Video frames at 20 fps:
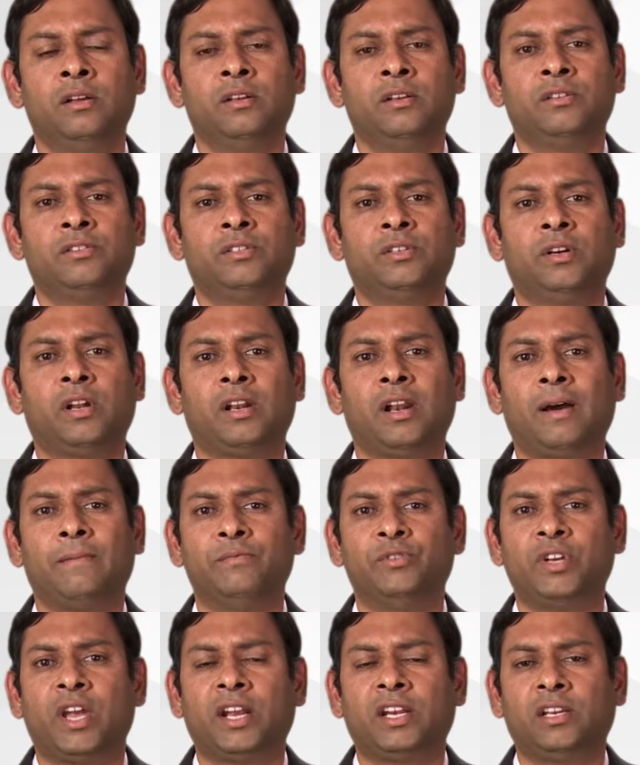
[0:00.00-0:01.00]
certain
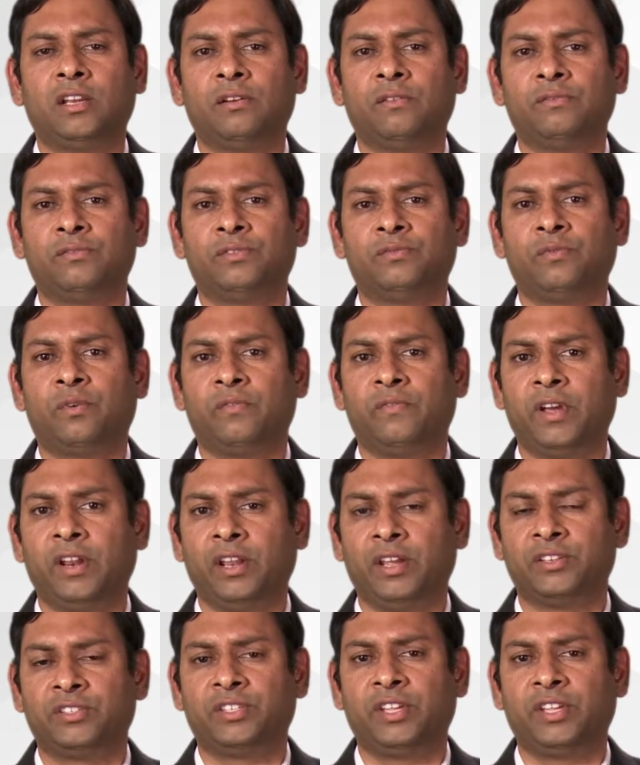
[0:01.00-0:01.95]
objectives for various